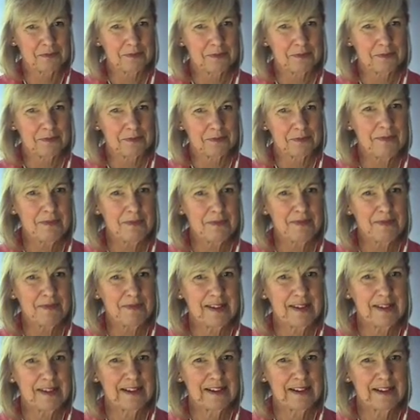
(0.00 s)

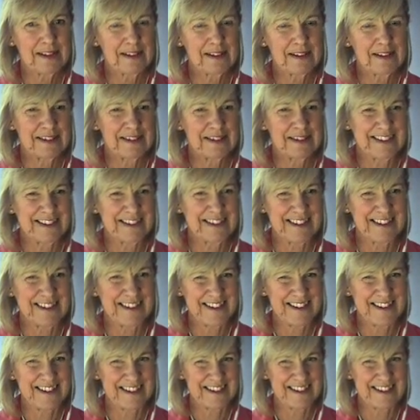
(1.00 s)

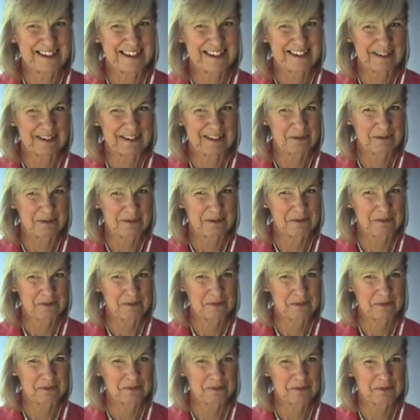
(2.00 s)

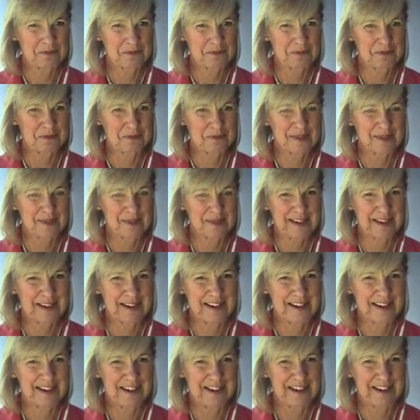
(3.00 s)

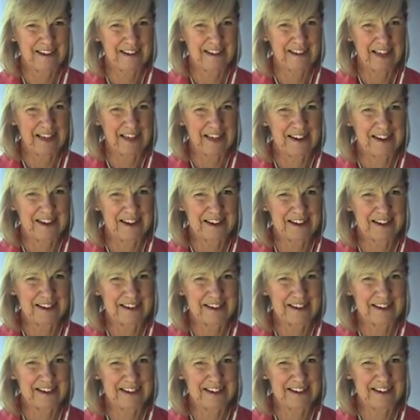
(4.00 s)

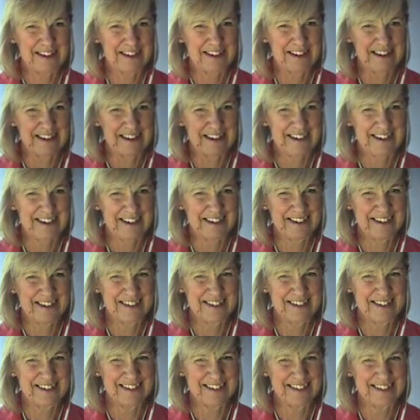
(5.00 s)

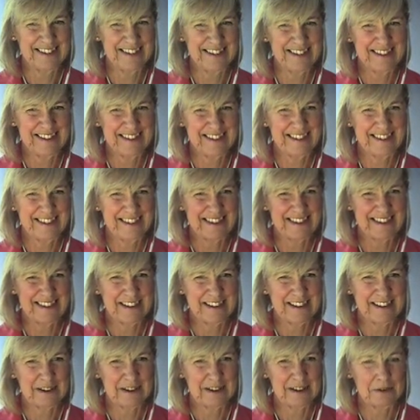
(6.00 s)

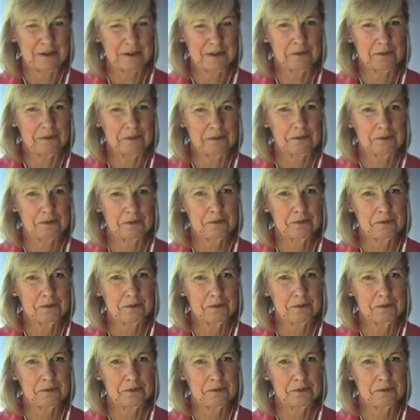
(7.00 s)
(not speaking)